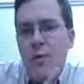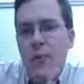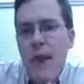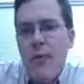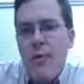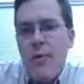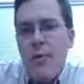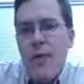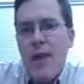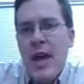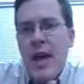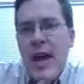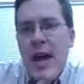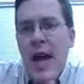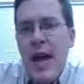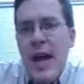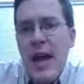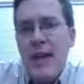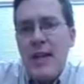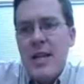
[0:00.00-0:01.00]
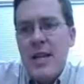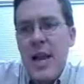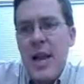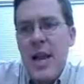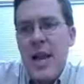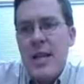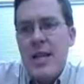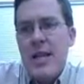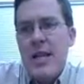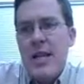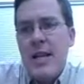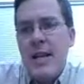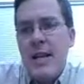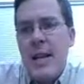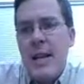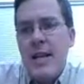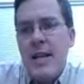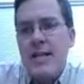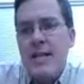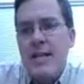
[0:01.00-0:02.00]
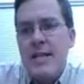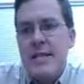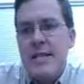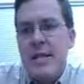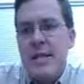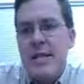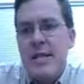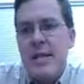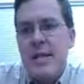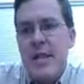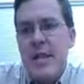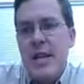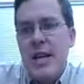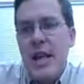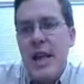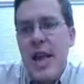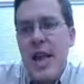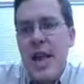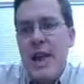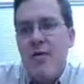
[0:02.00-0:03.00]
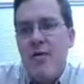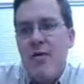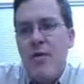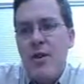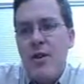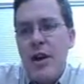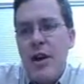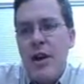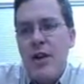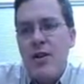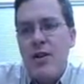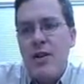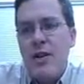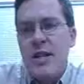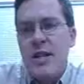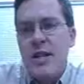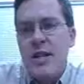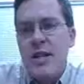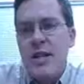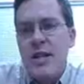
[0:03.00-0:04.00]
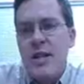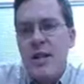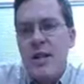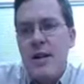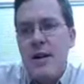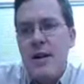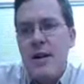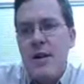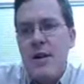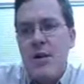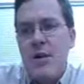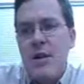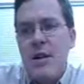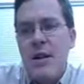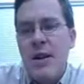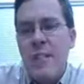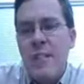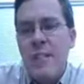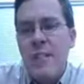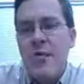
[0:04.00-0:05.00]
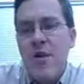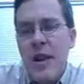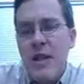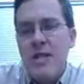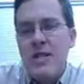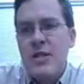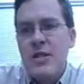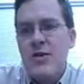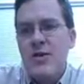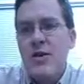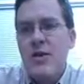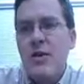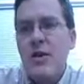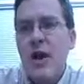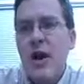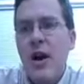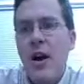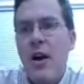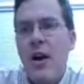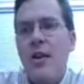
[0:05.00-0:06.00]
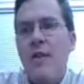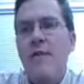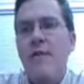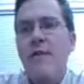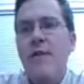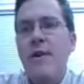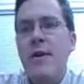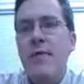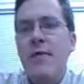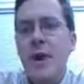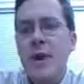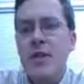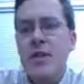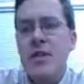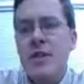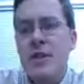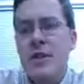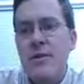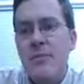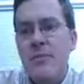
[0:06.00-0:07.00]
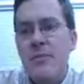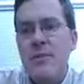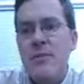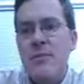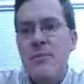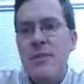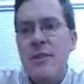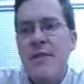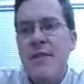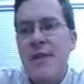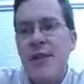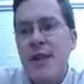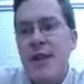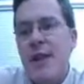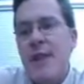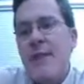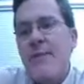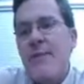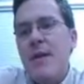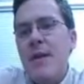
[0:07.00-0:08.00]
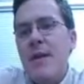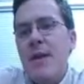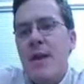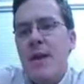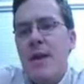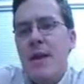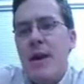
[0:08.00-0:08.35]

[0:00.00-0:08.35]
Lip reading: remember that octane is essentially a retardant or depressor of combustion. More specifically,